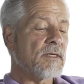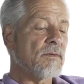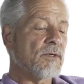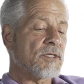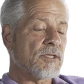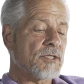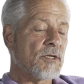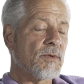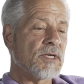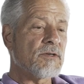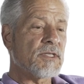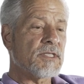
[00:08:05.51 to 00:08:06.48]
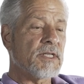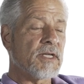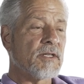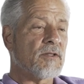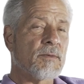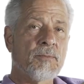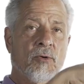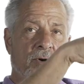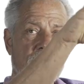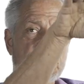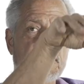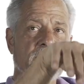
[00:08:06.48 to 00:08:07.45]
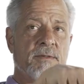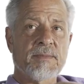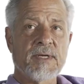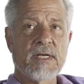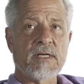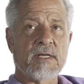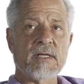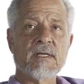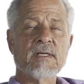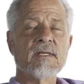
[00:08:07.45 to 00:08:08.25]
which are so interesting. The porch disappeared.